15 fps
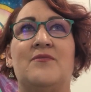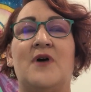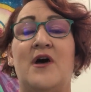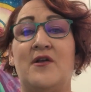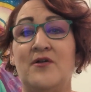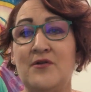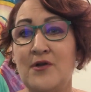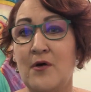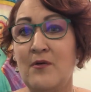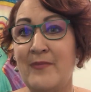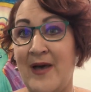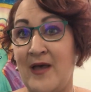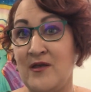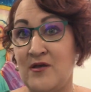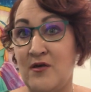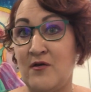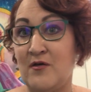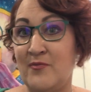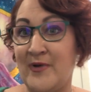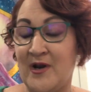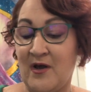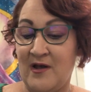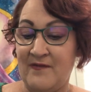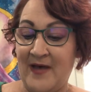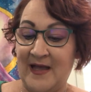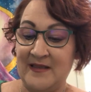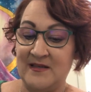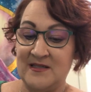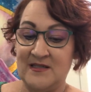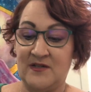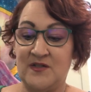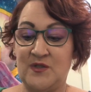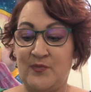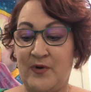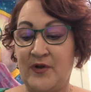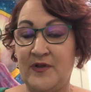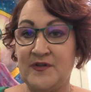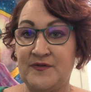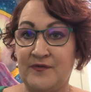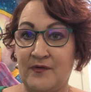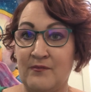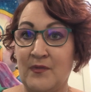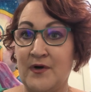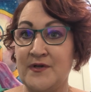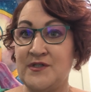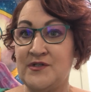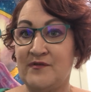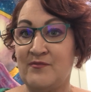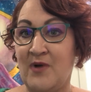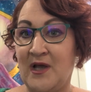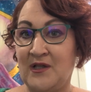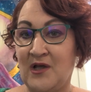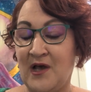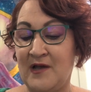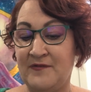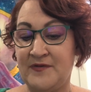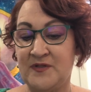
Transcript: I don't know about you, but I've had this experience for most of my life